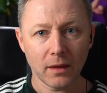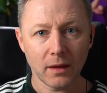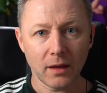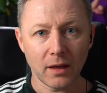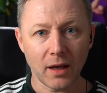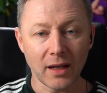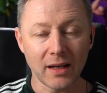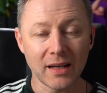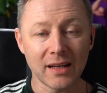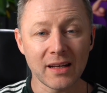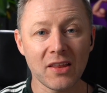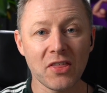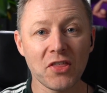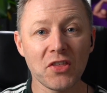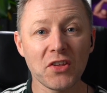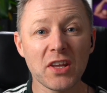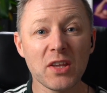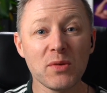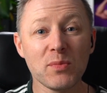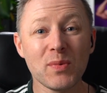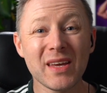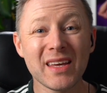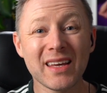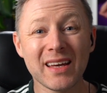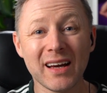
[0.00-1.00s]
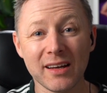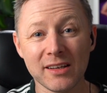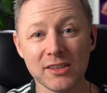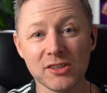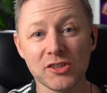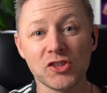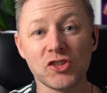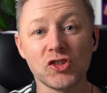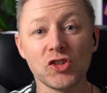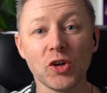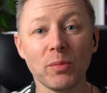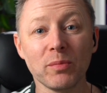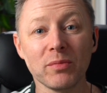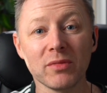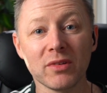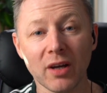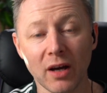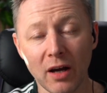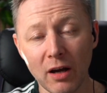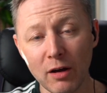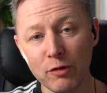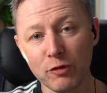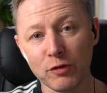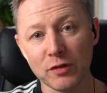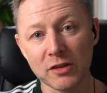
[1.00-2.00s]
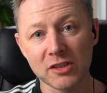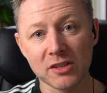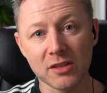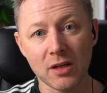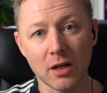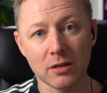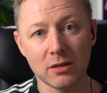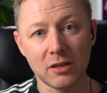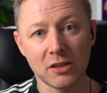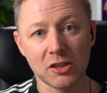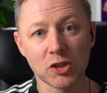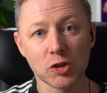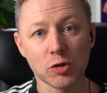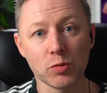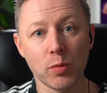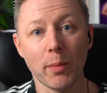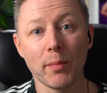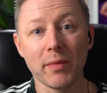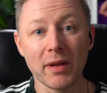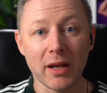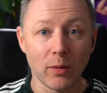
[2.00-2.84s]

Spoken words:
And the 3 wee guys jumped off and started swimming